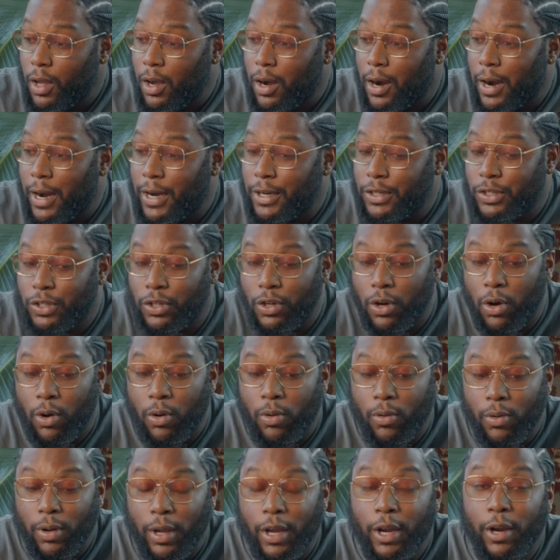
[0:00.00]
All right,
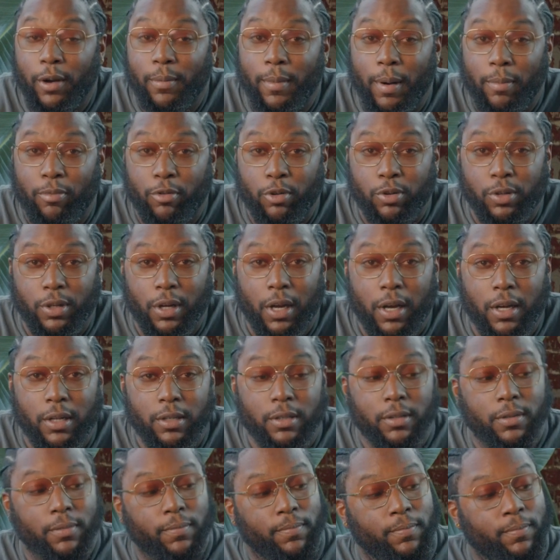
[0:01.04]
so here are my pros and
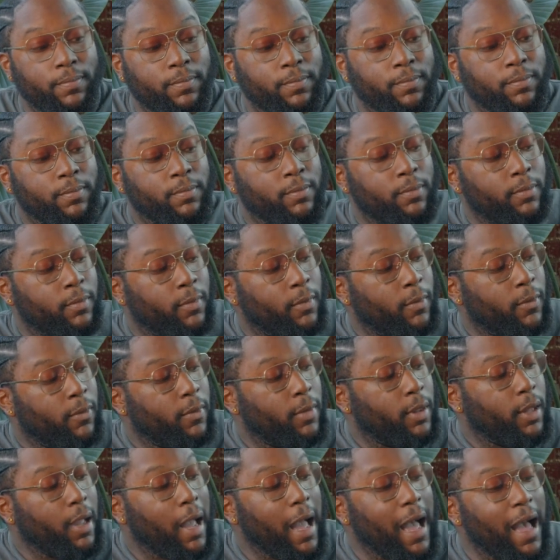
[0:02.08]
cons.
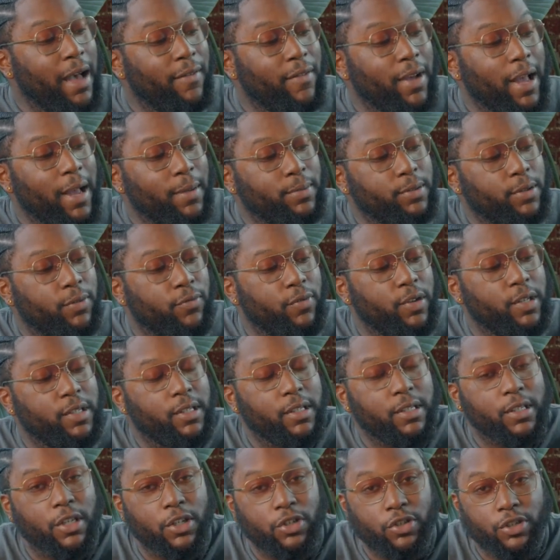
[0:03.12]
I have an Epson
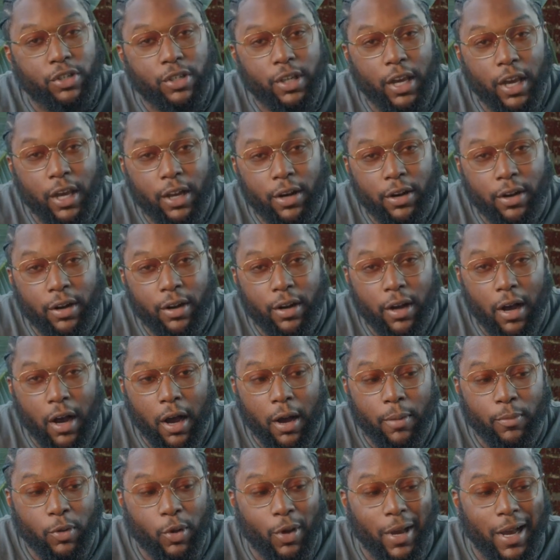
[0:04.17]
V600 scanner.
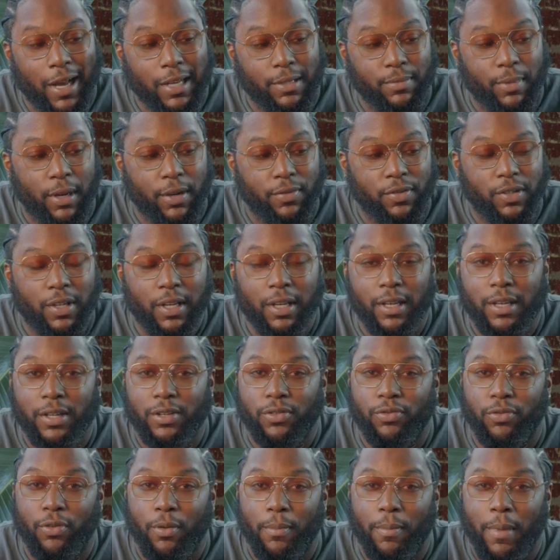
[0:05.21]
You guys might have seen this
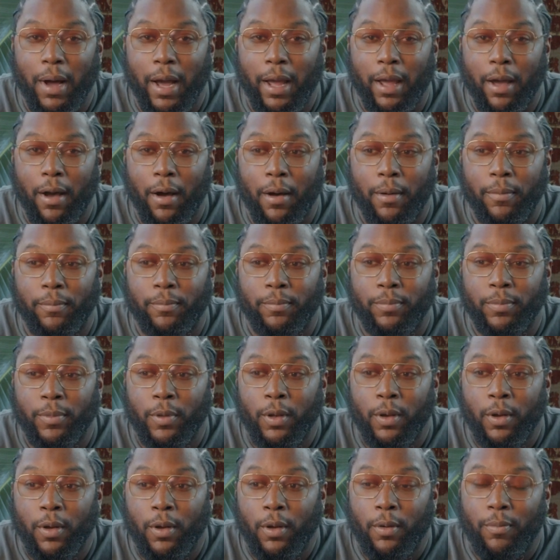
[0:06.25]
from my
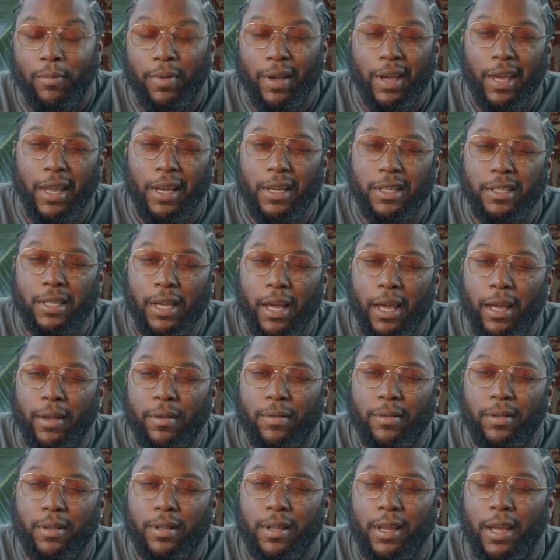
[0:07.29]
beginning to
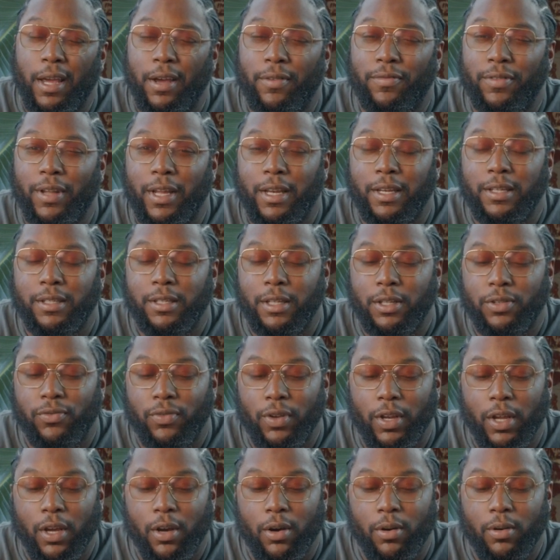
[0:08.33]
end DF96
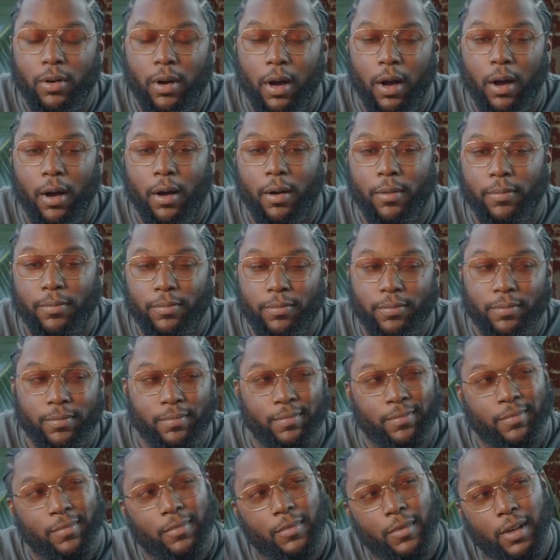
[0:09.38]
video.
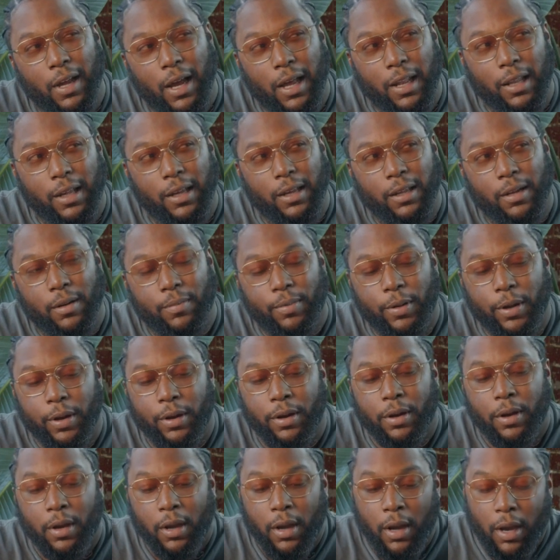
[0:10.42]
I'll link it up here.